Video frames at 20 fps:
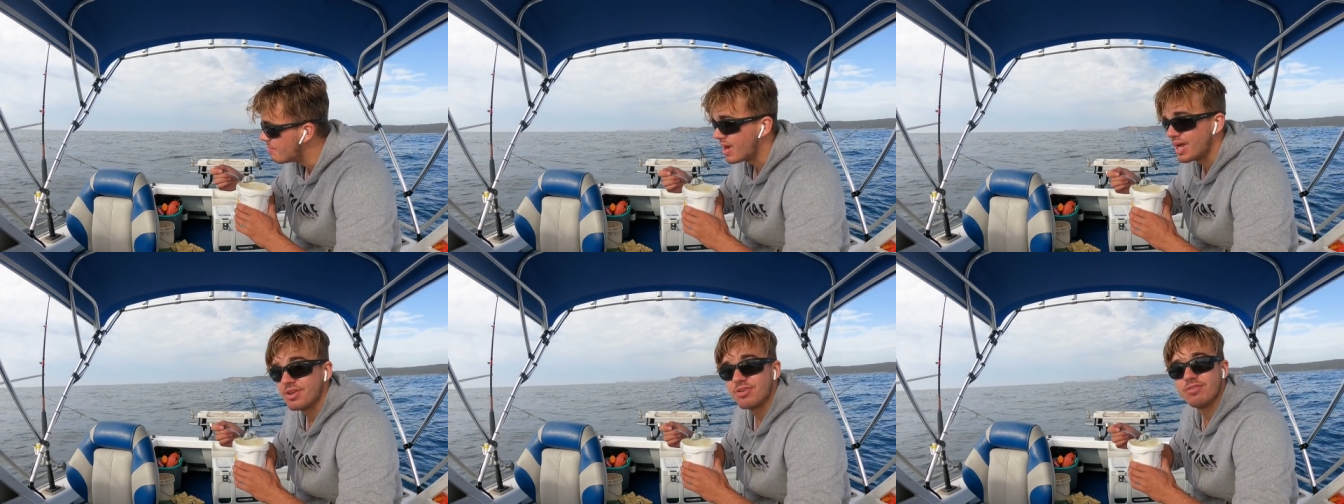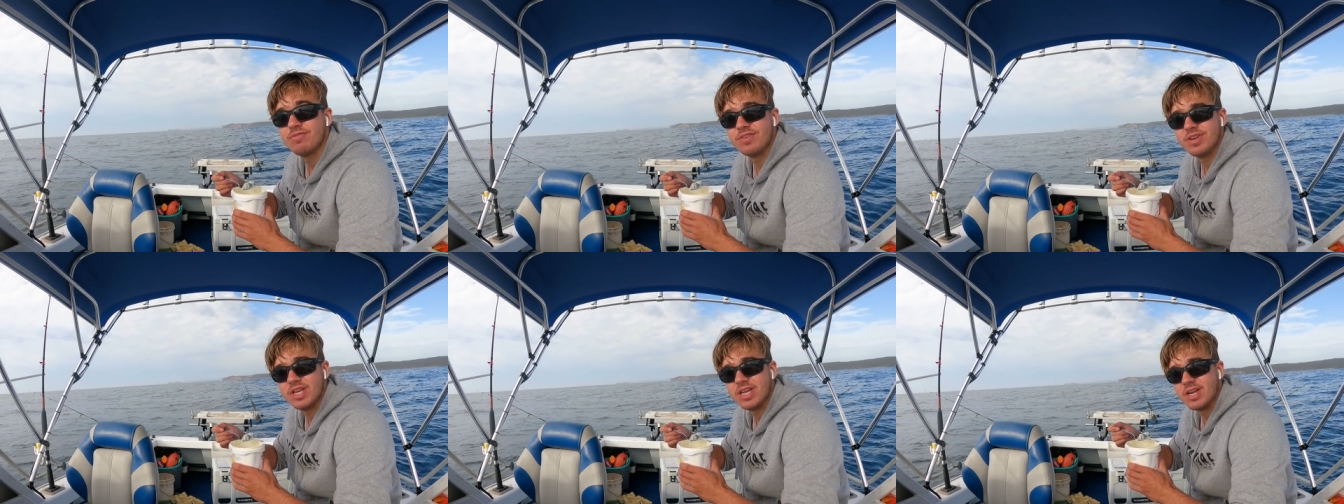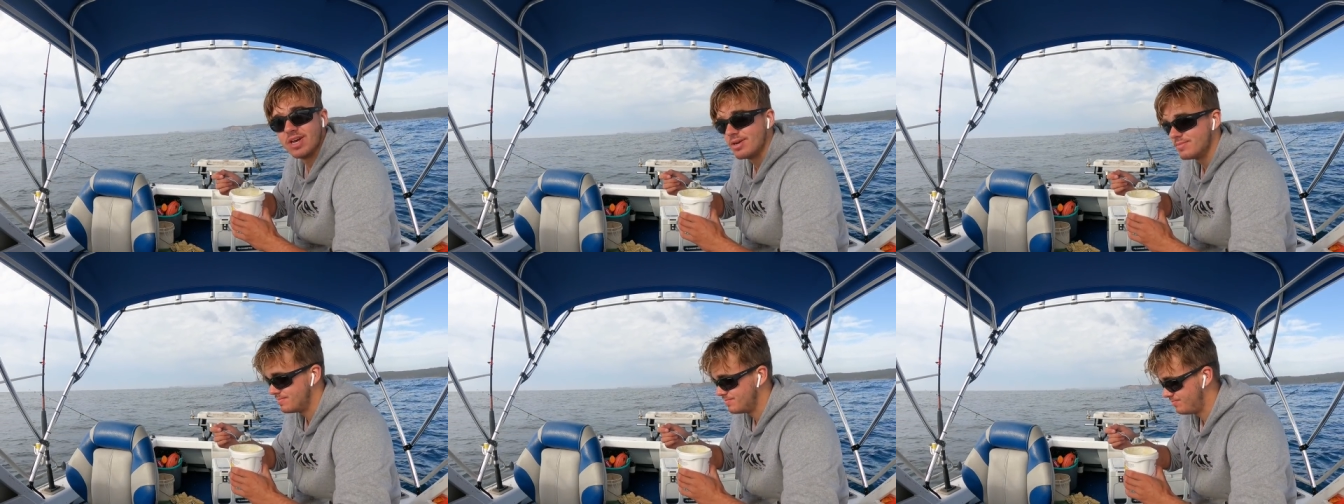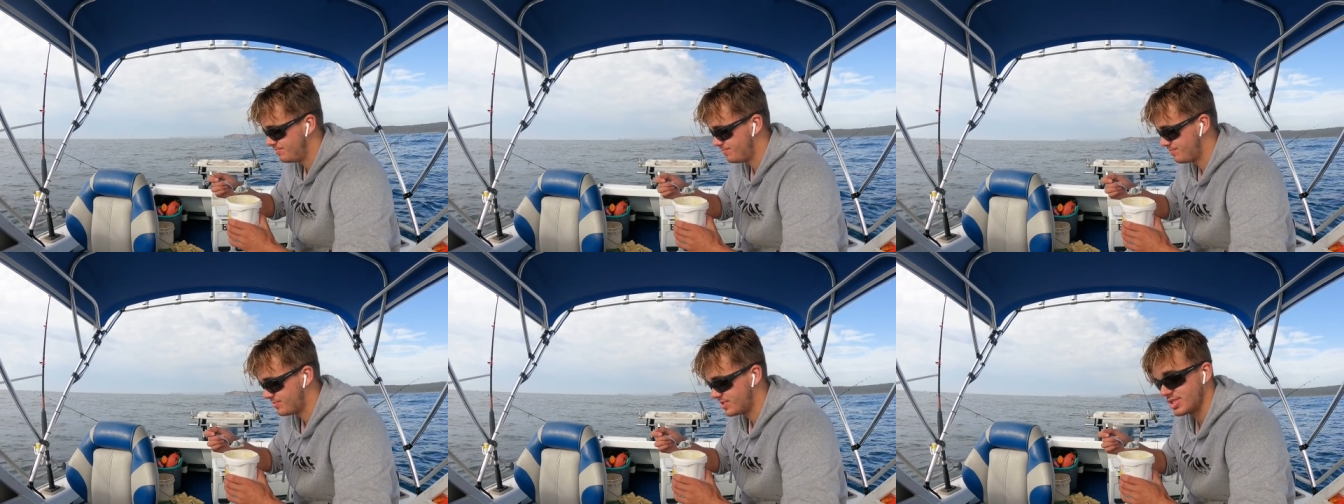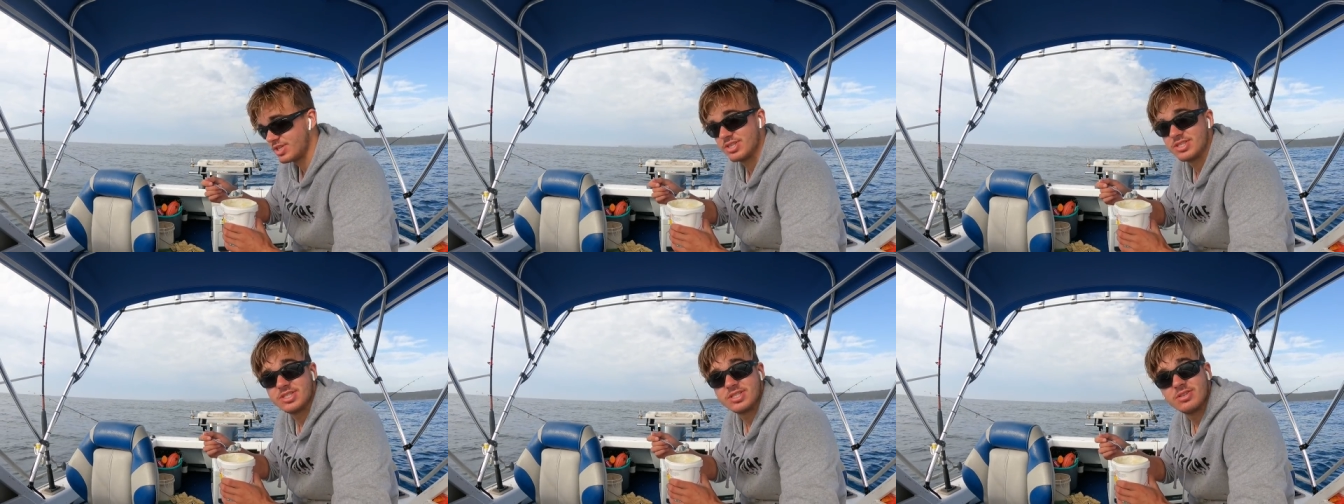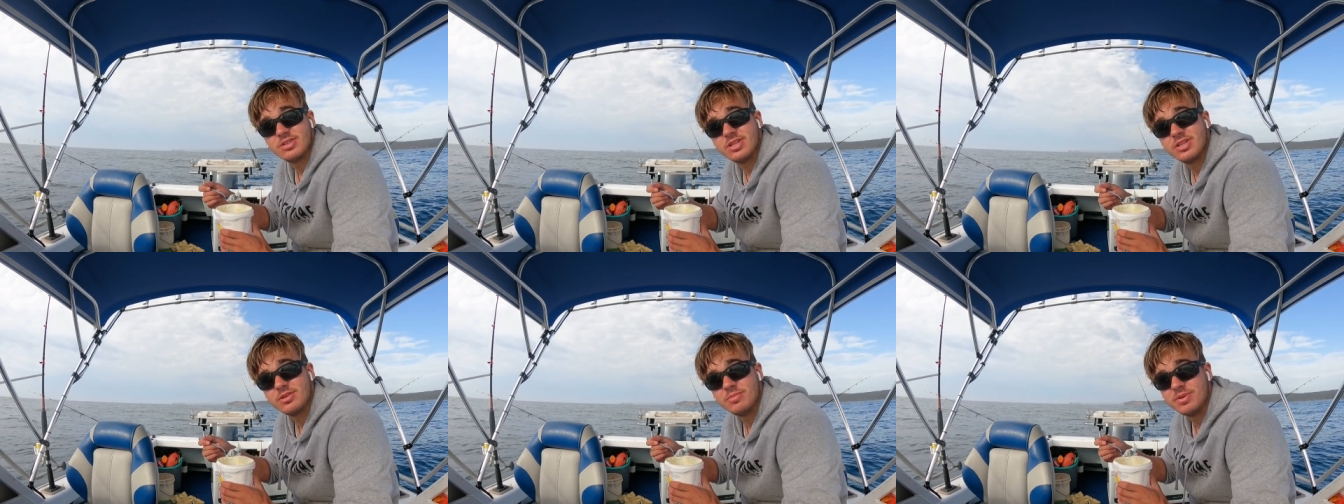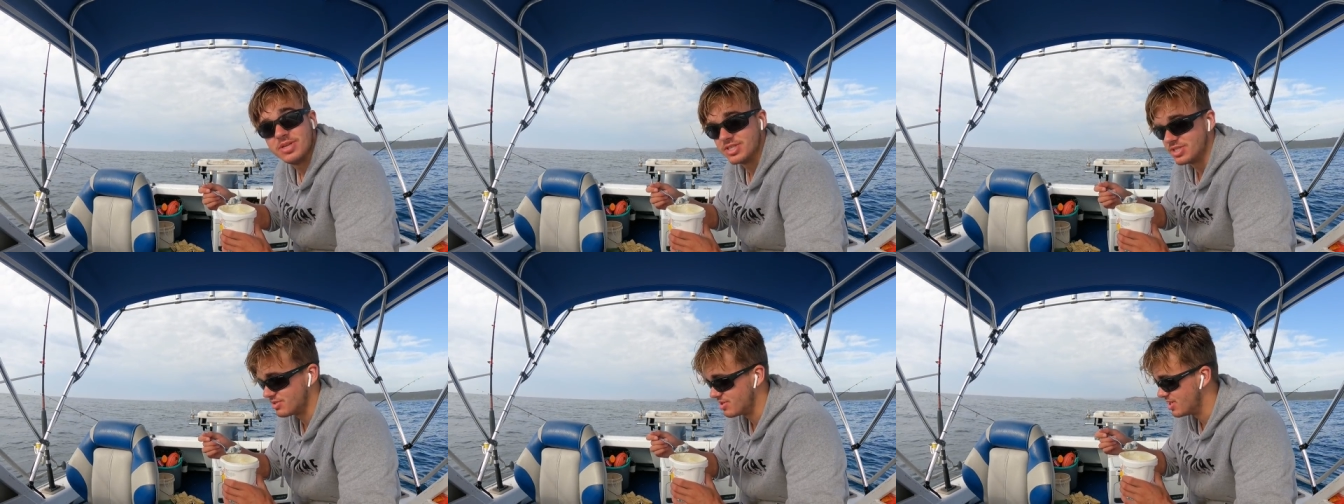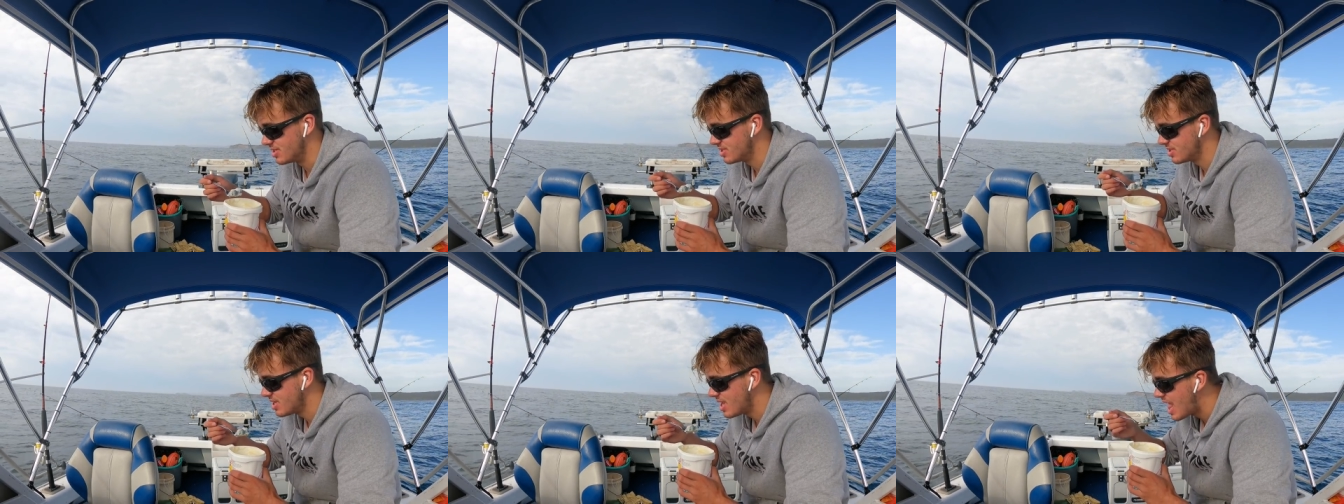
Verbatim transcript: But I do for dinner, so it's still a little bit of stress.